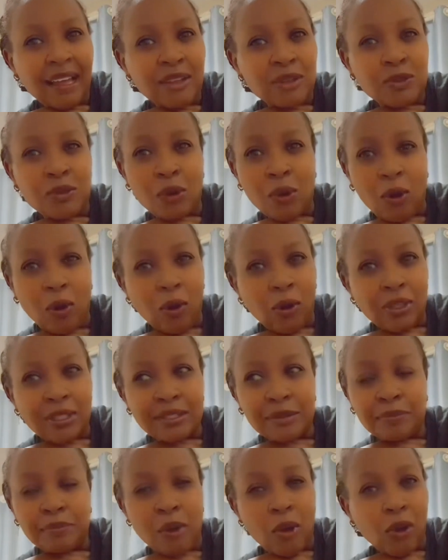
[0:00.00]

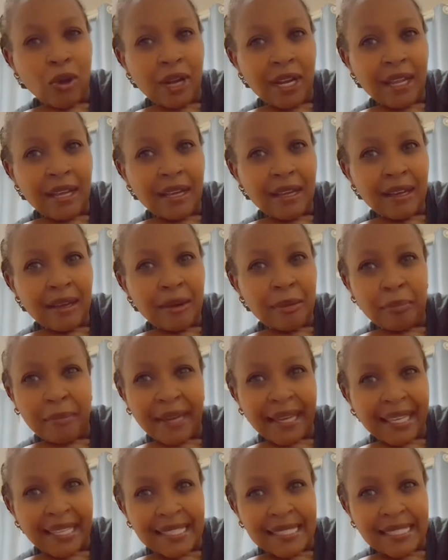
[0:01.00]
so-called Paul
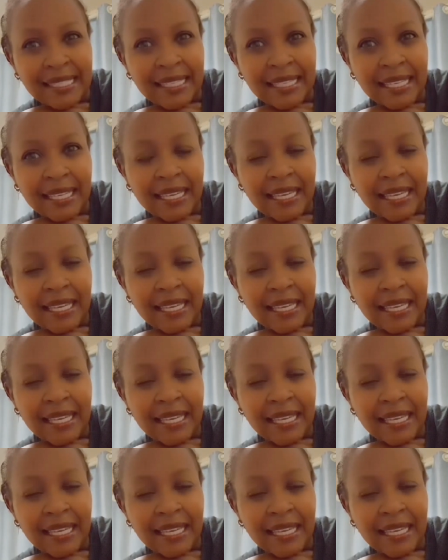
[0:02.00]
Mackenzie.